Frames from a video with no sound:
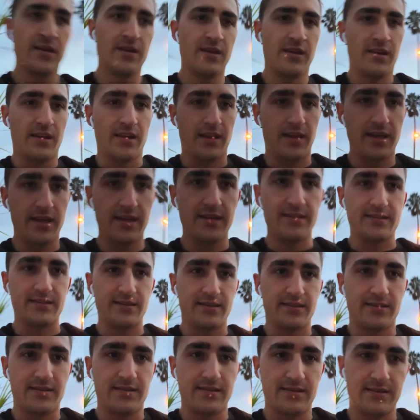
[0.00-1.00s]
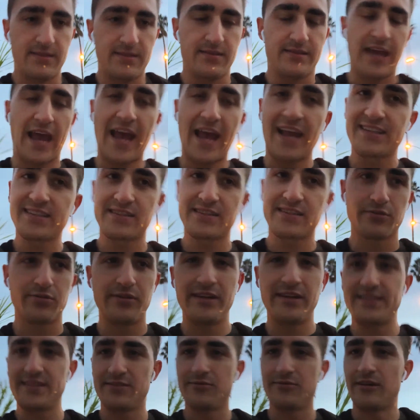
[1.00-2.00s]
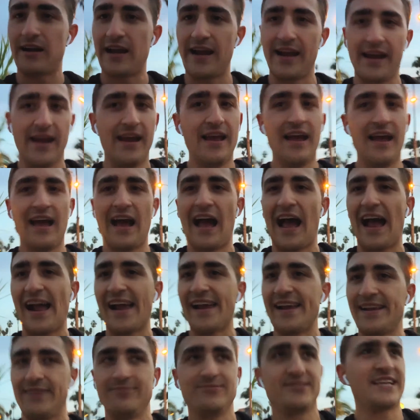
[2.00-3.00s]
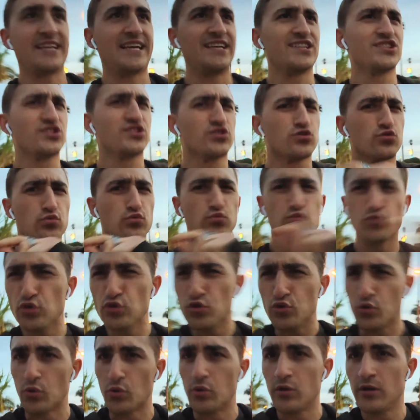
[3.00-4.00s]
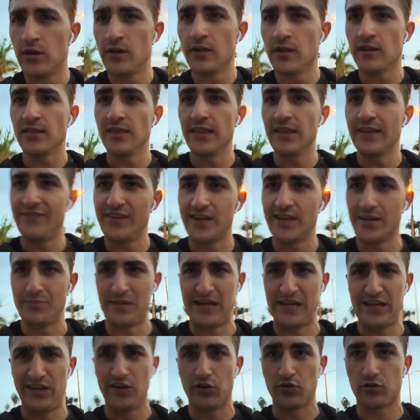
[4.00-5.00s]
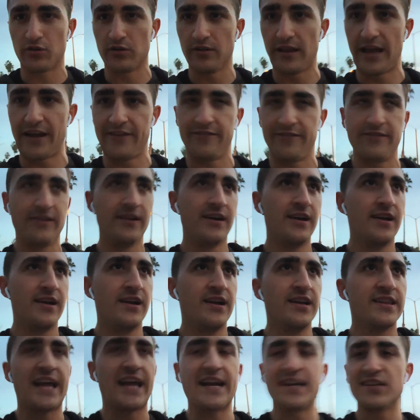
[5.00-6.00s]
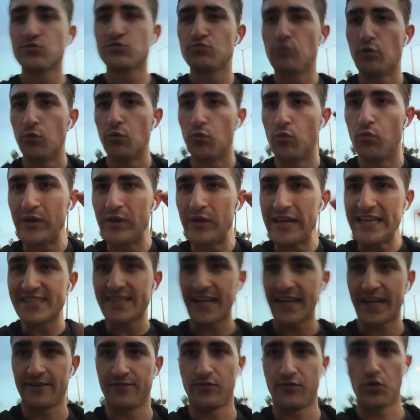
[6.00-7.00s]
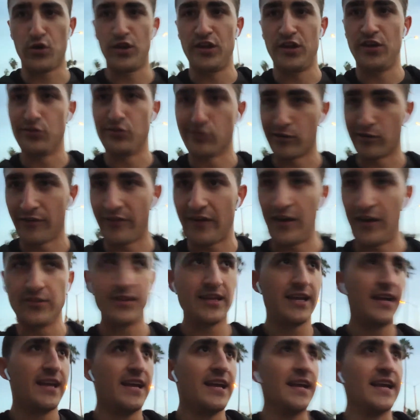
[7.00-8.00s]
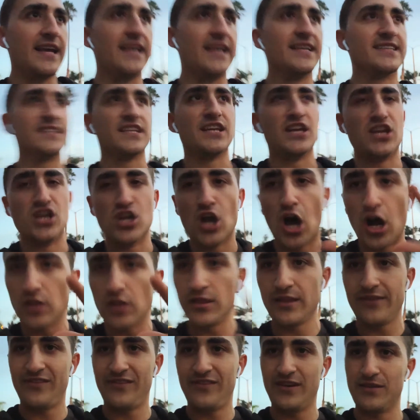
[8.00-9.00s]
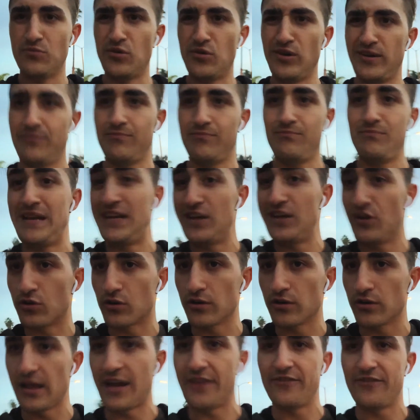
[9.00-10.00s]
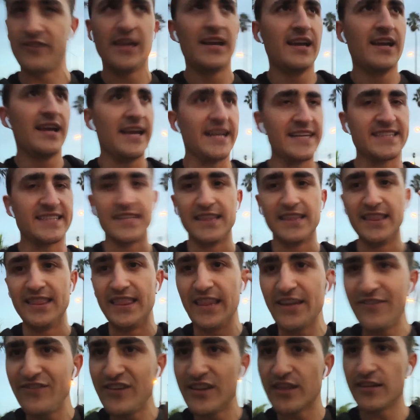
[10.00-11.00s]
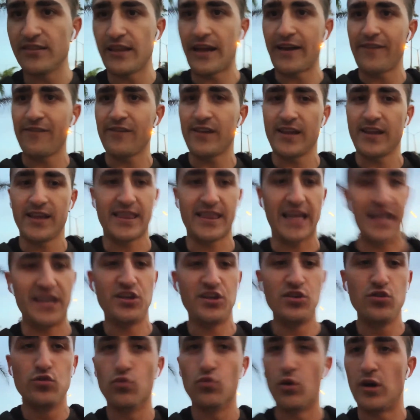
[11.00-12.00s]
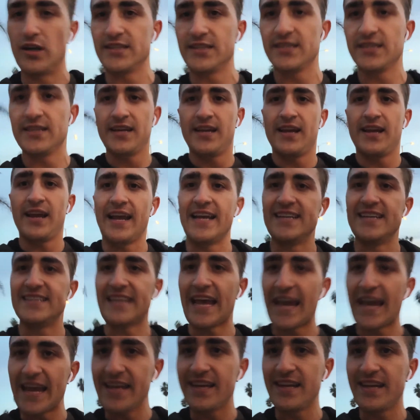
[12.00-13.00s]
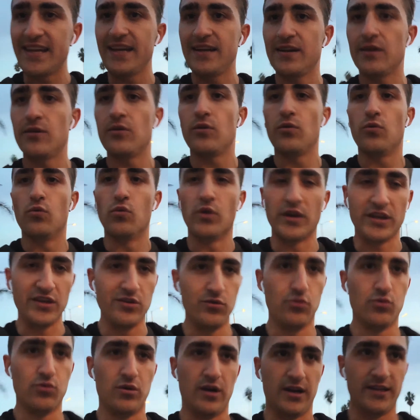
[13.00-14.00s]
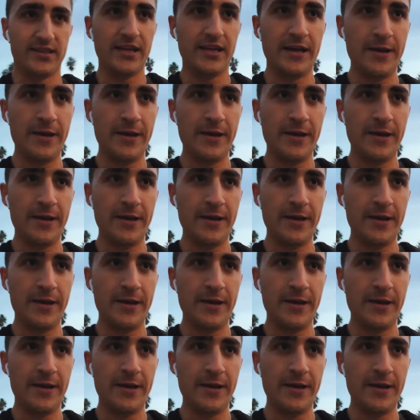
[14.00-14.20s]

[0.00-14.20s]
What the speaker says: And that's the reason why I say screw living a mediocre life. That is what we stand for in the New Era of Health, is not living a mediocre life. It's living the life that you want and taking what you want.